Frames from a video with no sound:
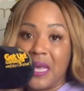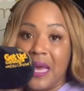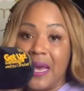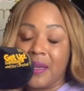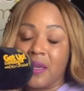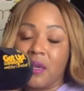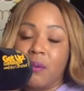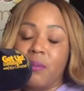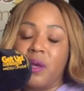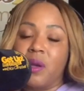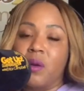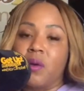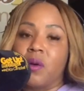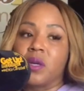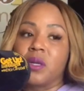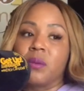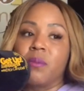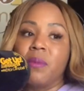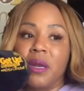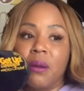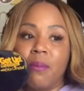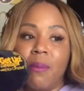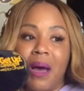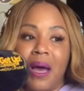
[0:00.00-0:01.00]
acumen or to
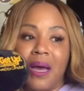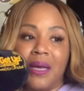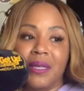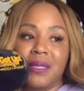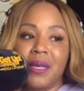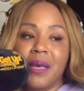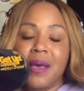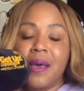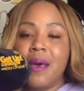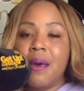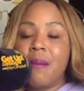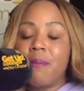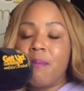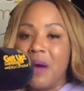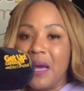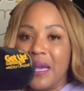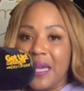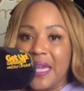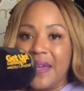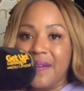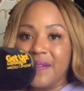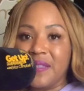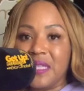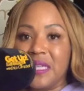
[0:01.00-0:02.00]
minimize my
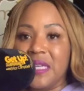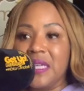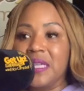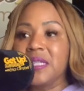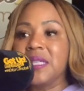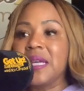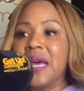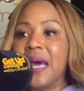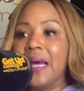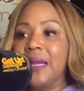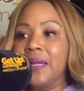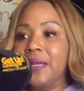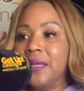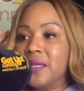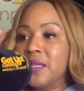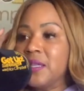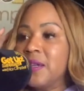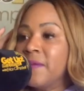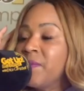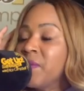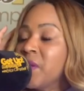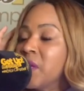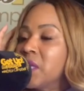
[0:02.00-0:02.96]
gifts and talents.